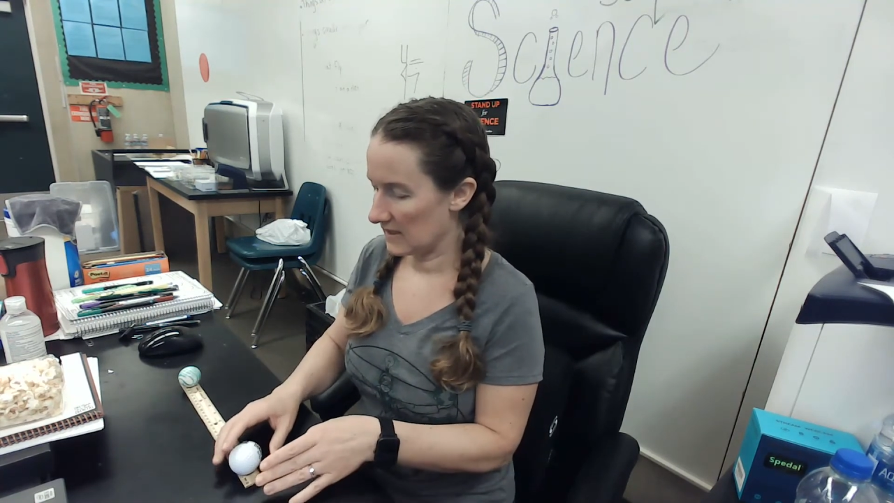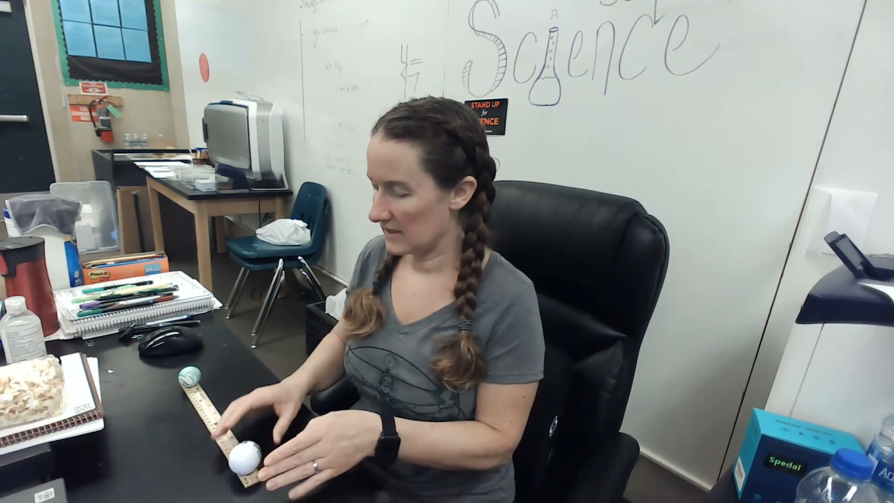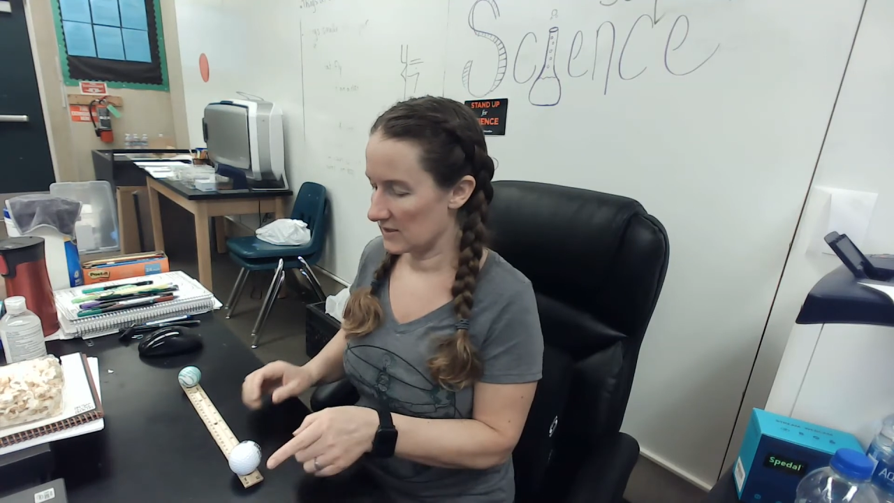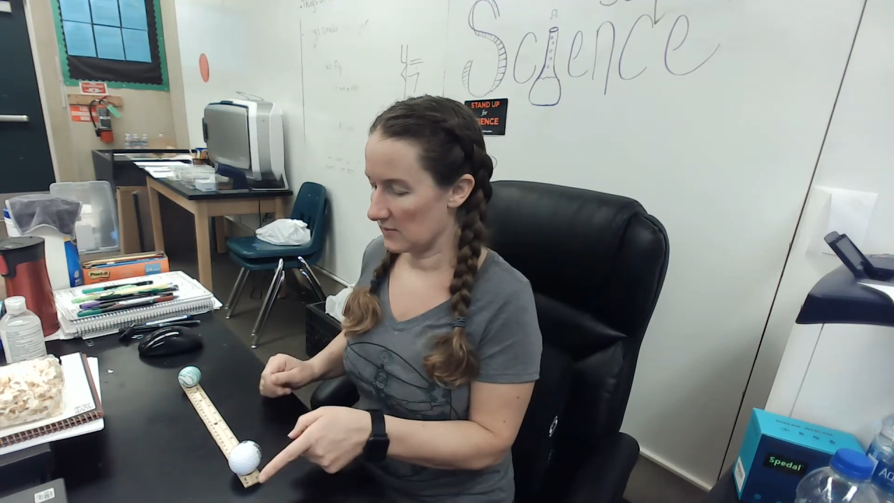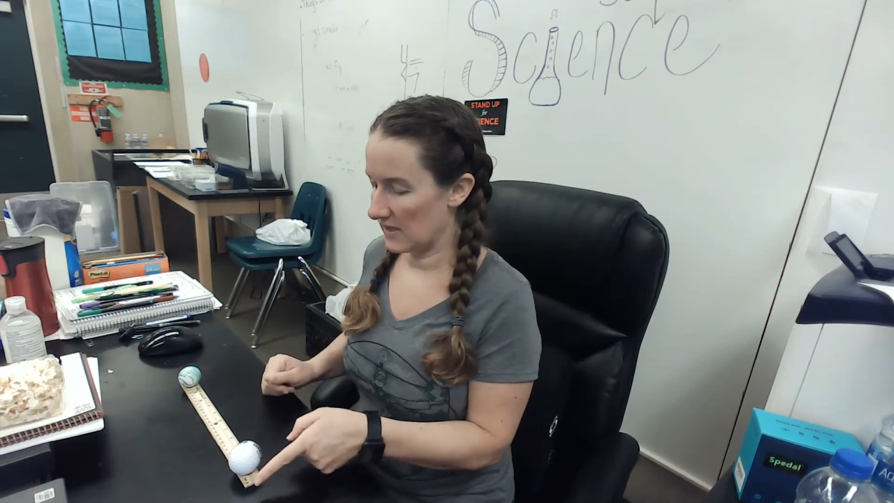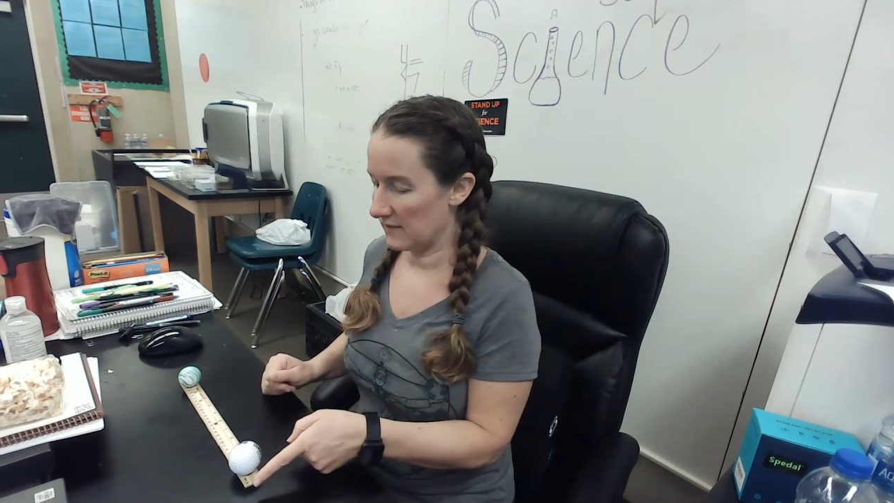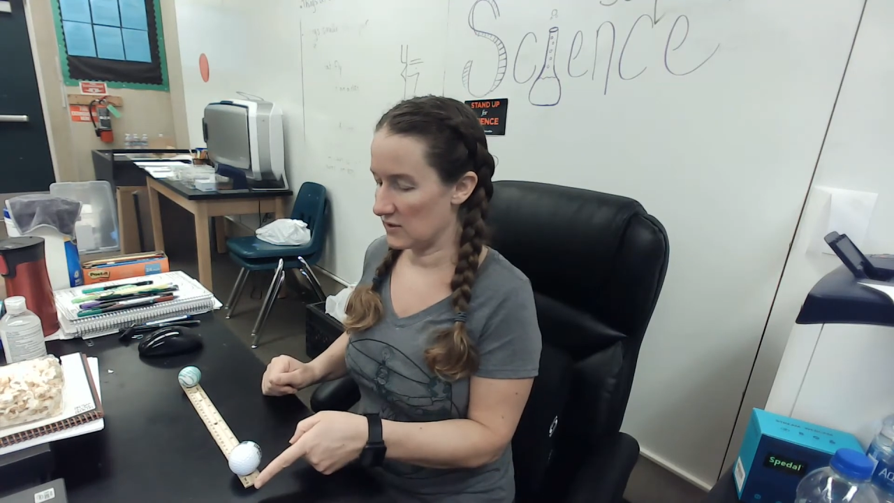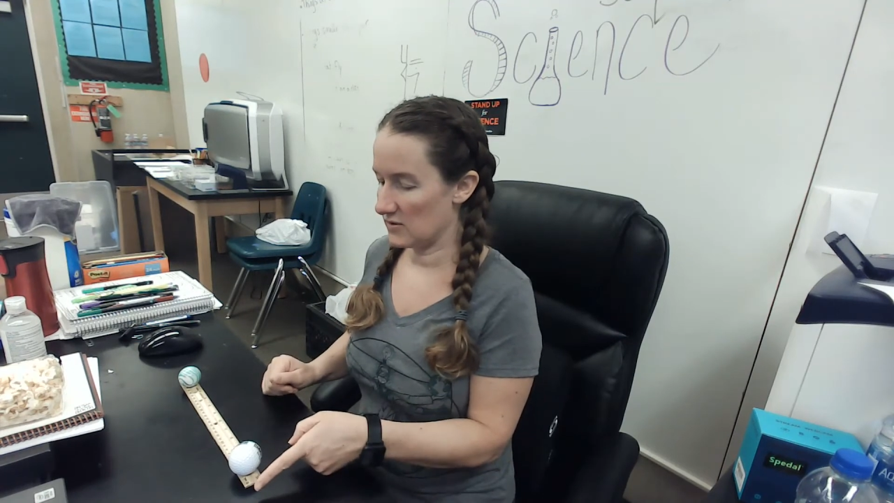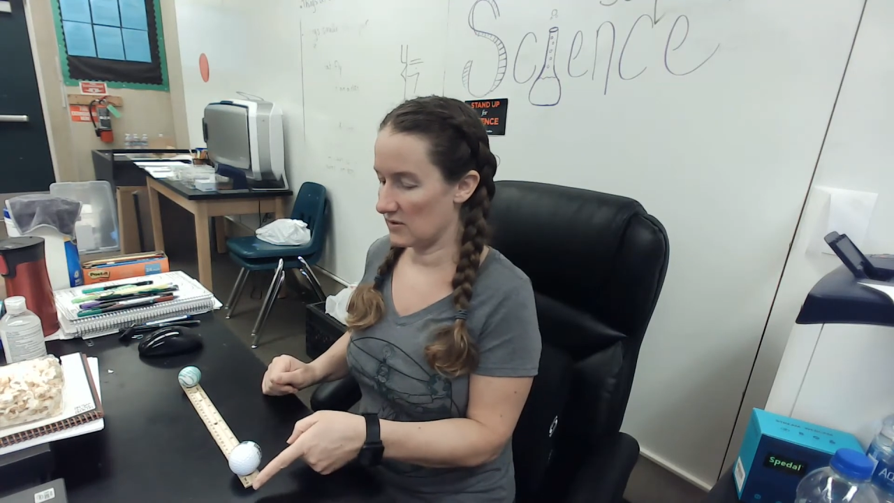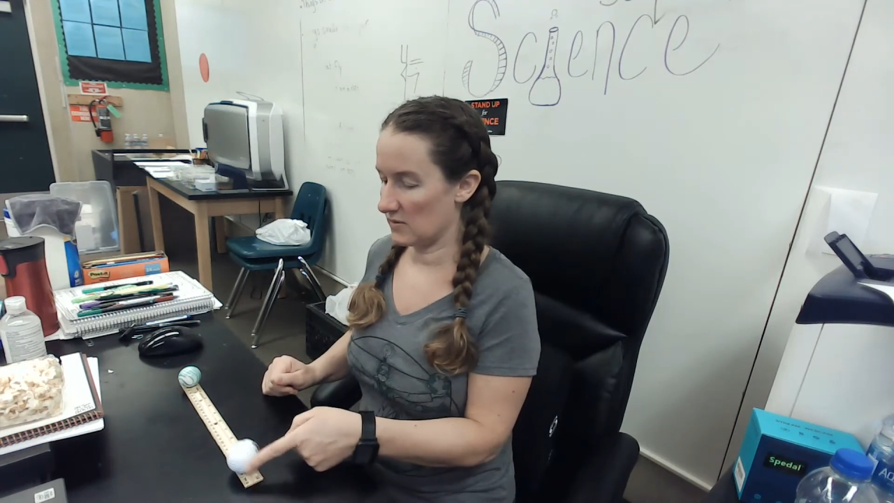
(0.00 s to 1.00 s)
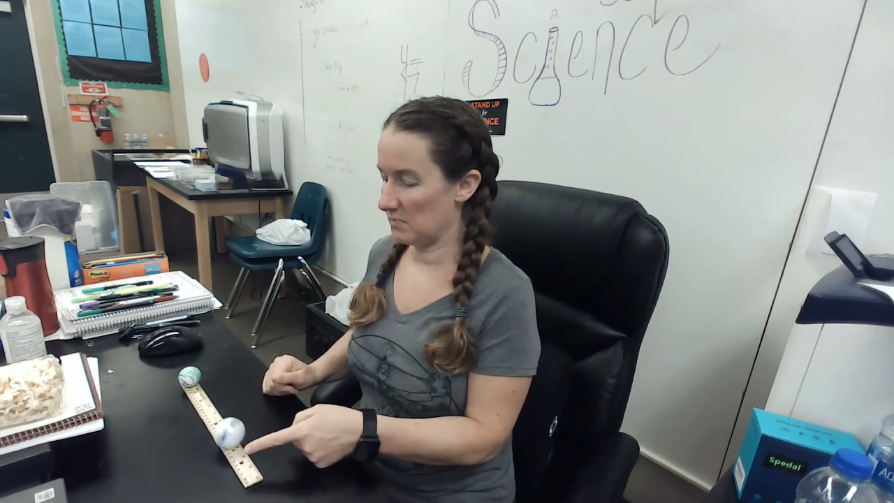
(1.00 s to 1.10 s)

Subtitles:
So I have to use those